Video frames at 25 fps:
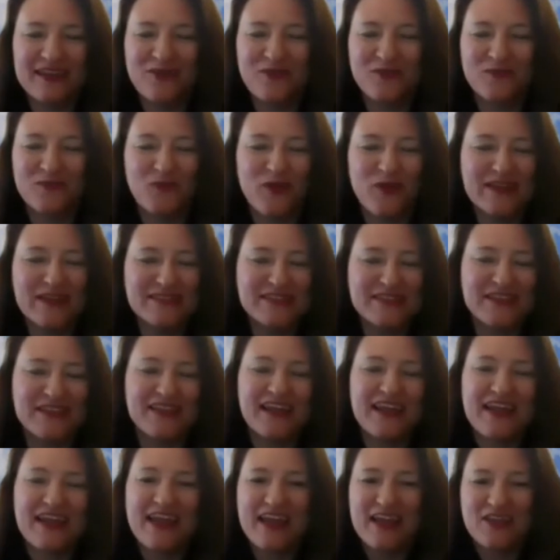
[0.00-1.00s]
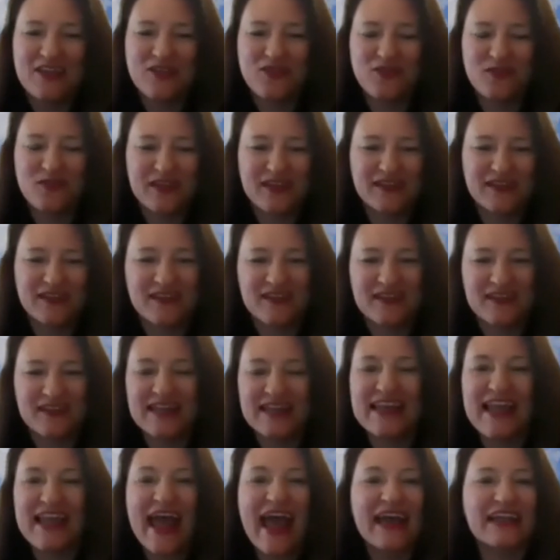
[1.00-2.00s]
ways that you can
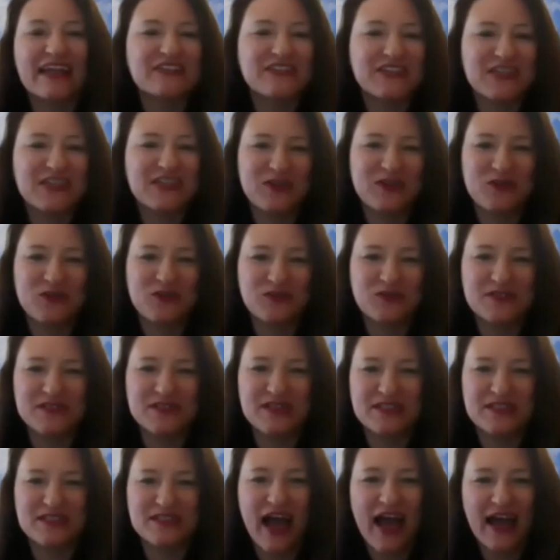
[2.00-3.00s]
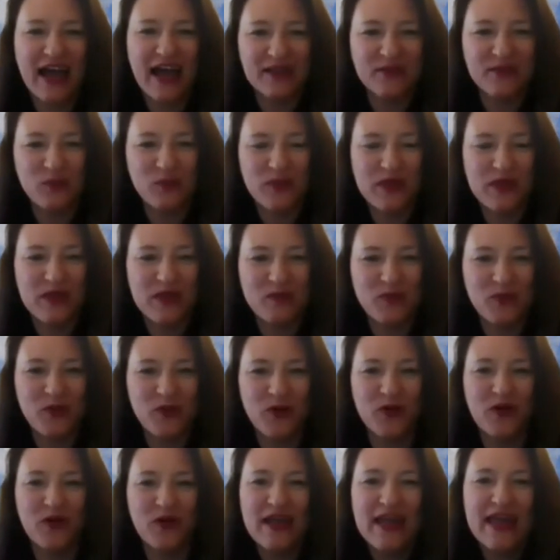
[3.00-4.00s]
connect to such high level
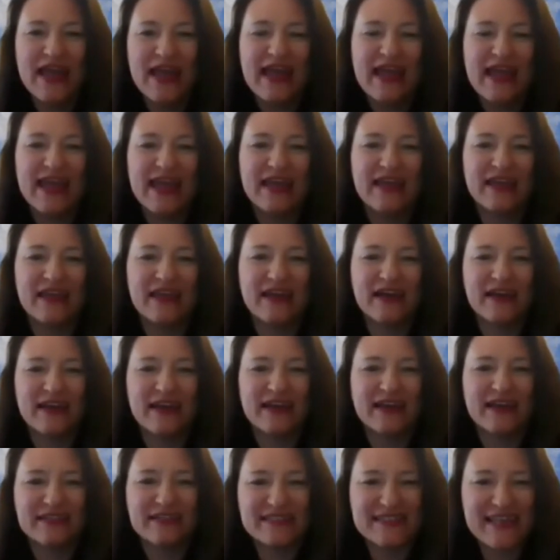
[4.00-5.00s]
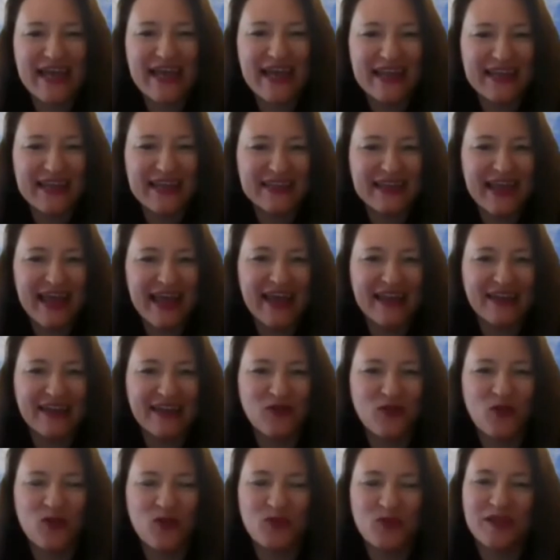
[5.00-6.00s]
people in a setting that
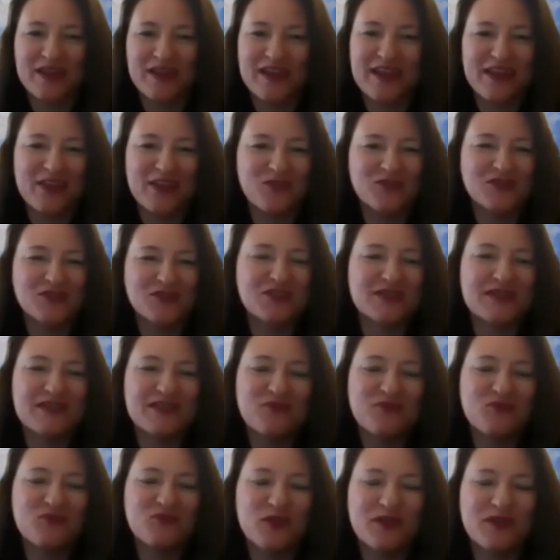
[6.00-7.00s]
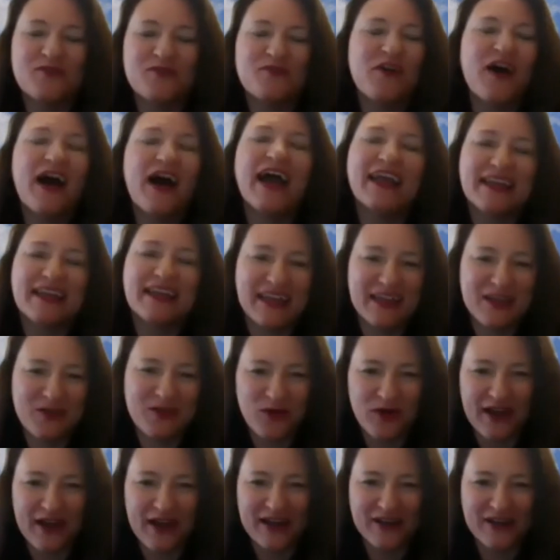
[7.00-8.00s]
normally you just wouldn't find
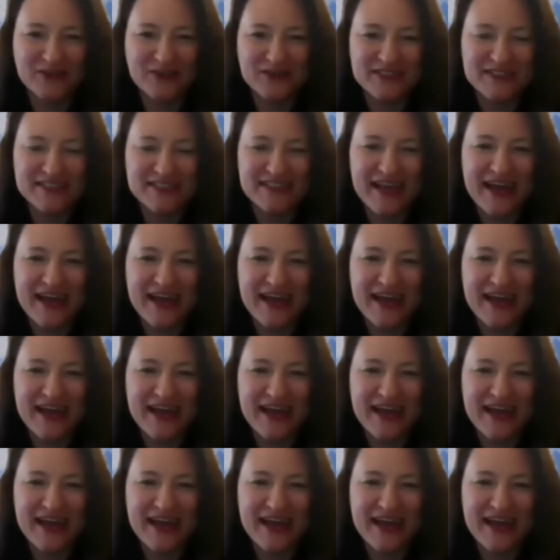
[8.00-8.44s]
anywhere else.